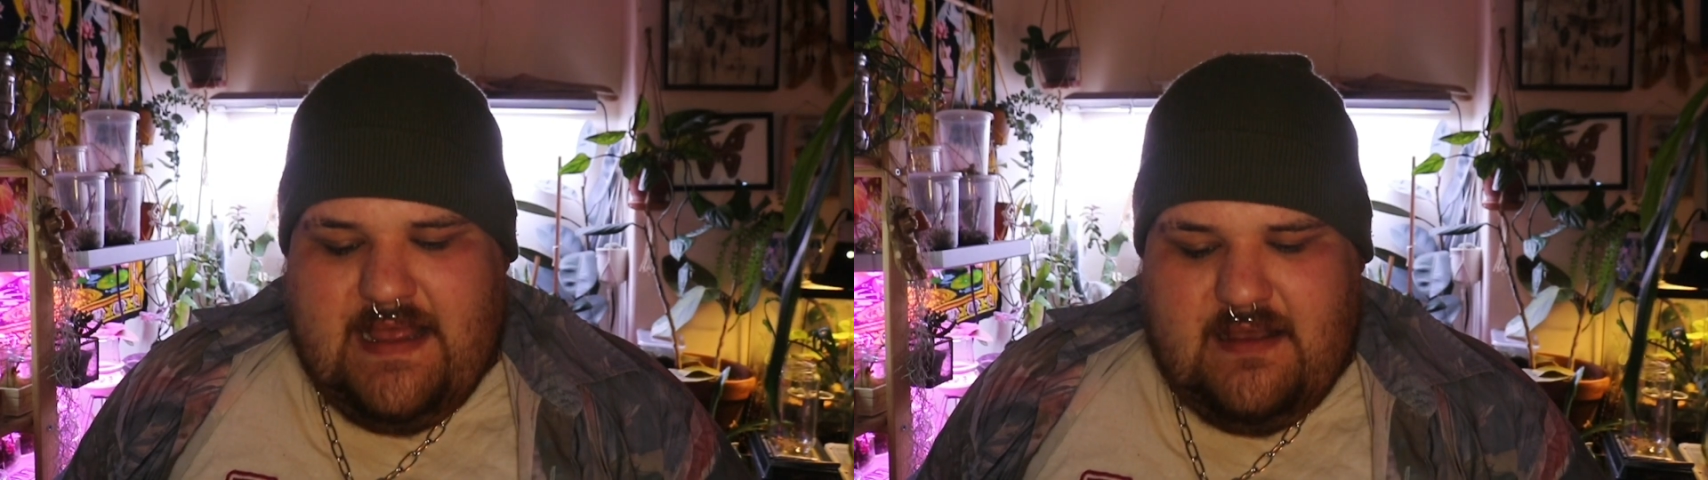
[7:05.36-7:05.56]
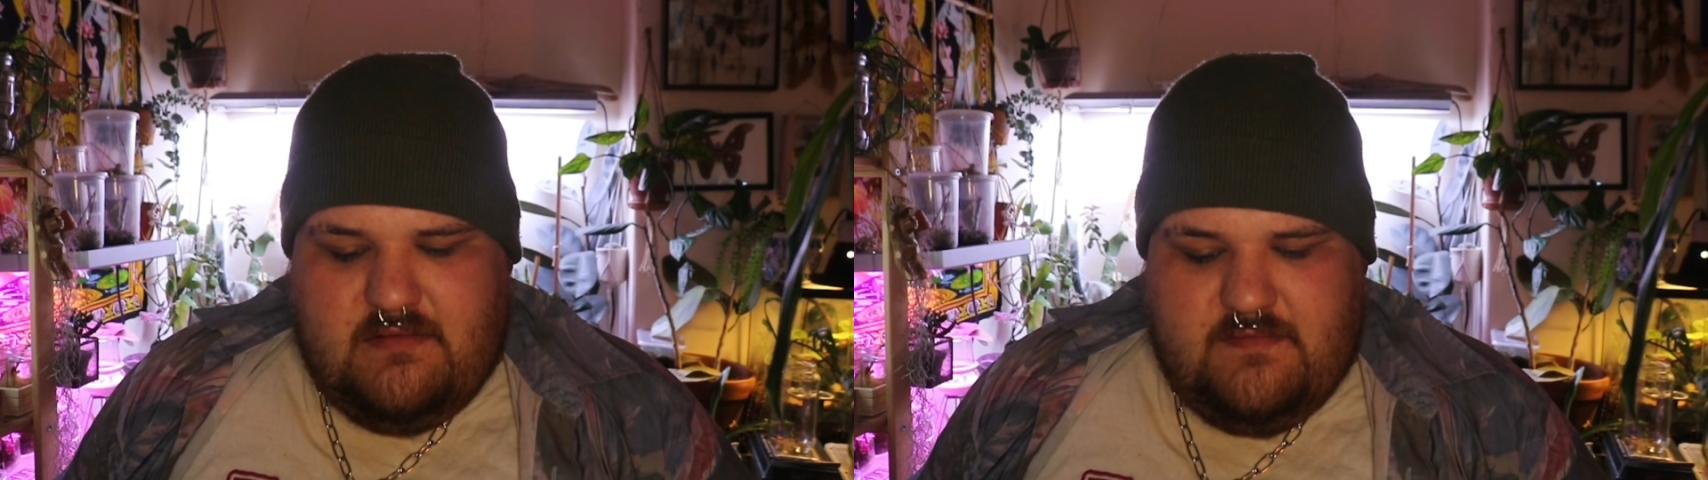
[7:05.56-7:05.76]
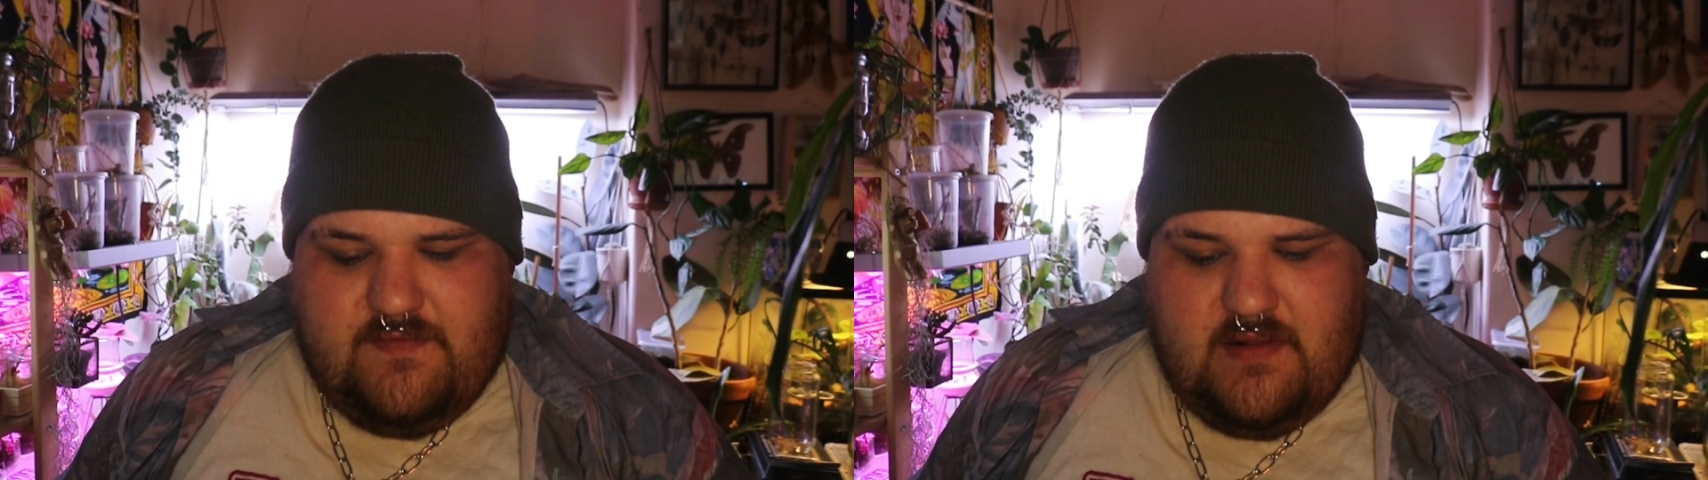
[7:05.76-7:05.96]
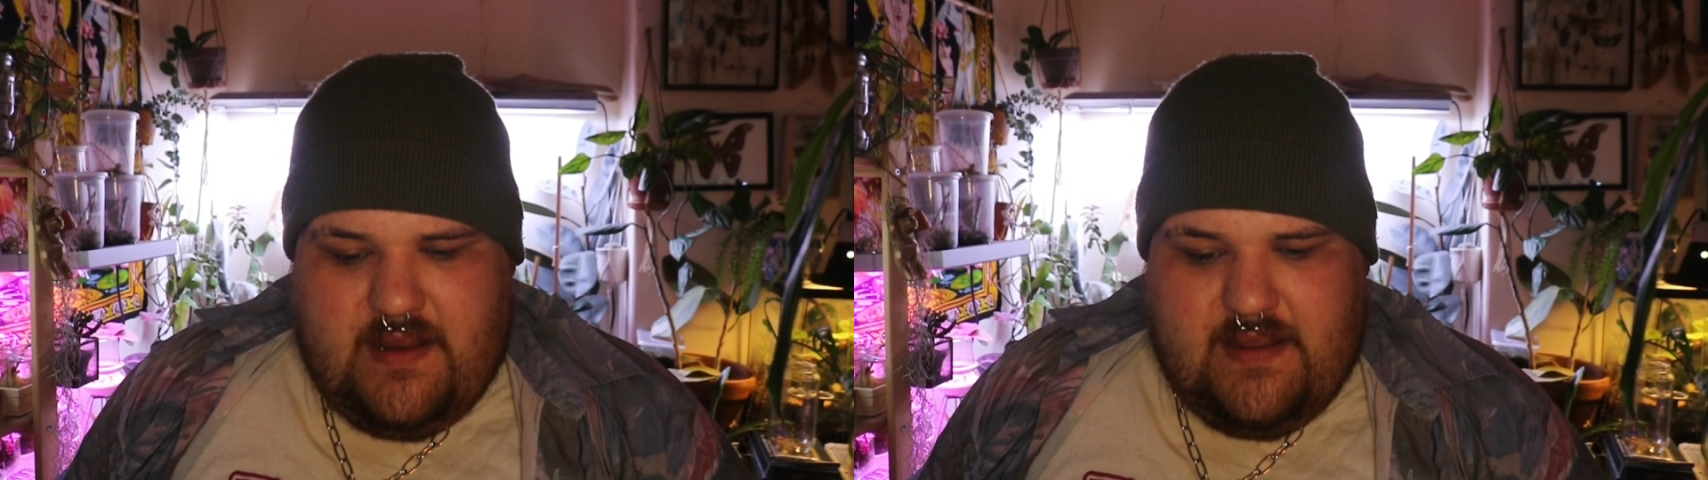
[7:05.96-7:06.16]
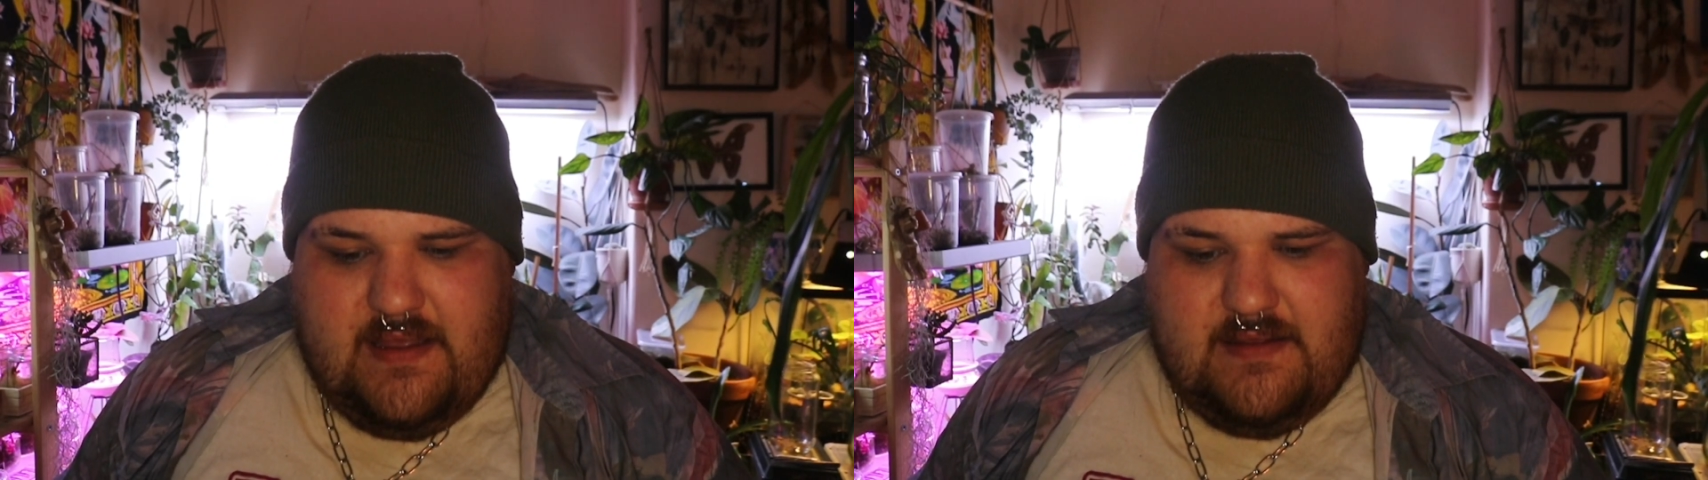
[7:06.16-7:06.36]
now for
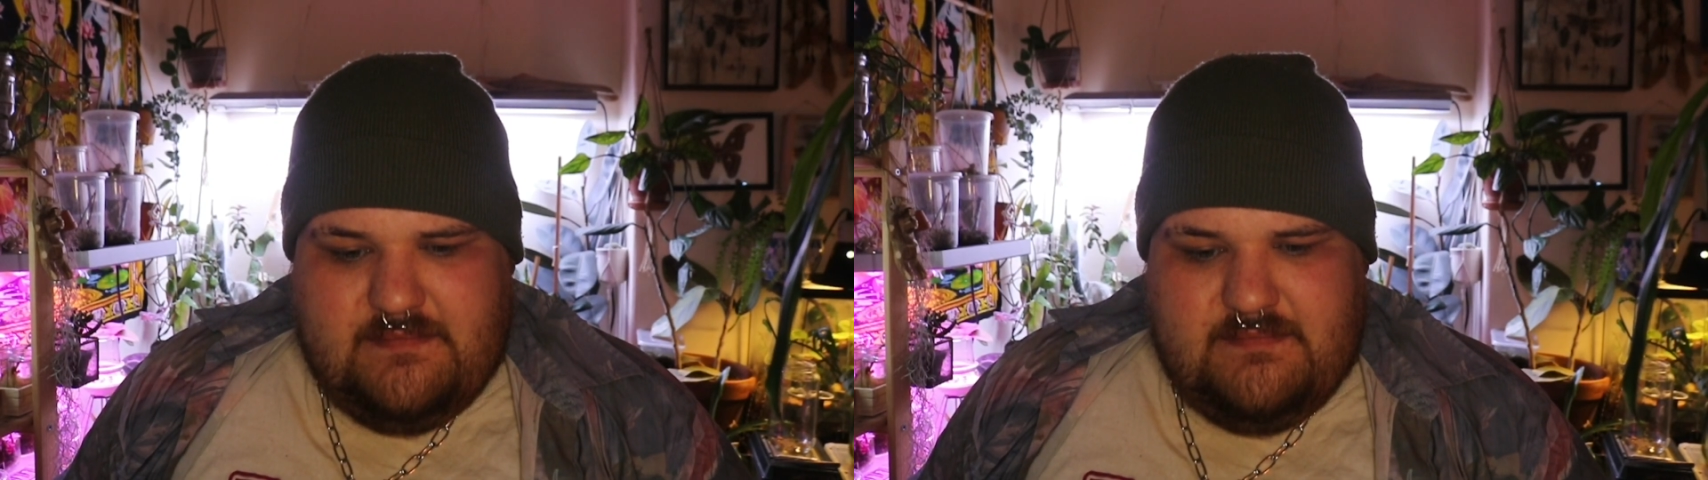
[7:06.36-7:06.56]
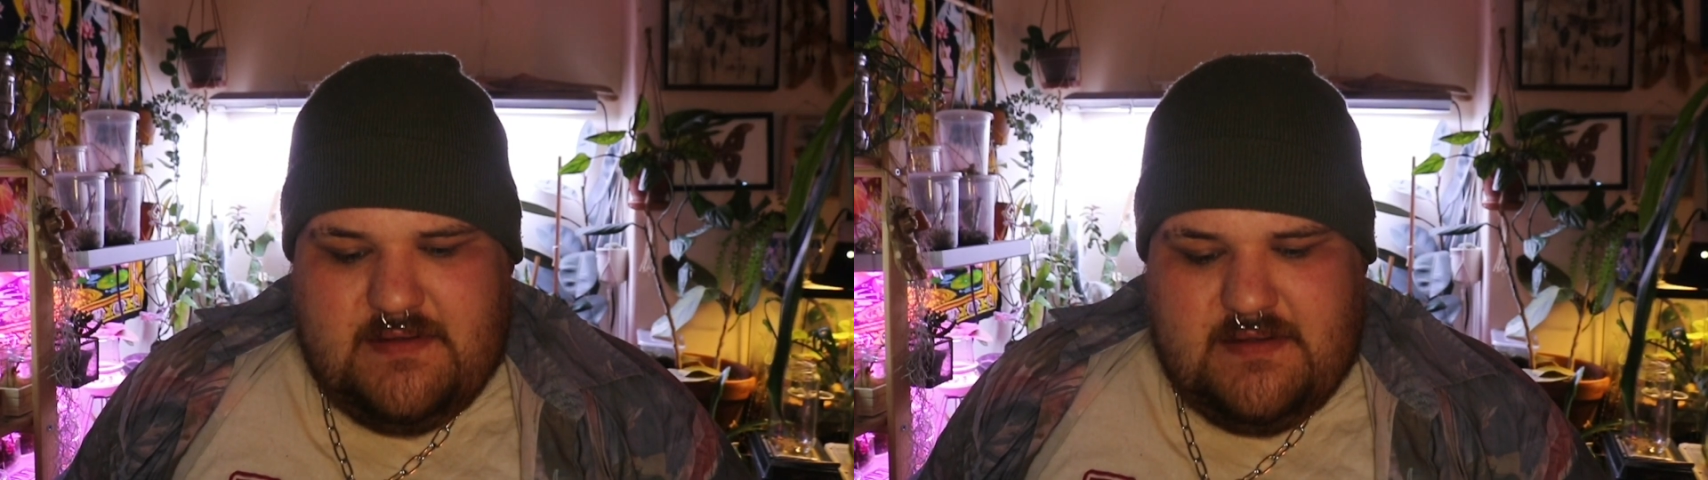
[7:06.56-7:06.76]
like a,